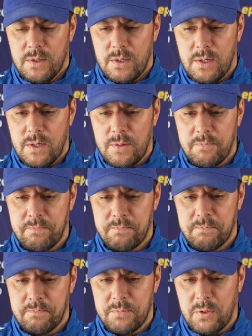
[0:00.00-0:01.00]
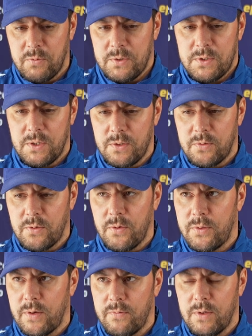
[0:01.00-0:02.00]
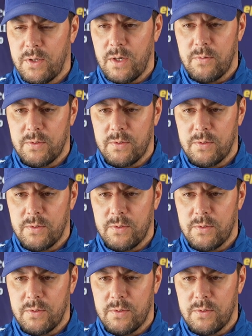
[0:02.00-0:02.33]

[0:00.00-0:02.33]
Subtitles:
But we're seeing growth every day.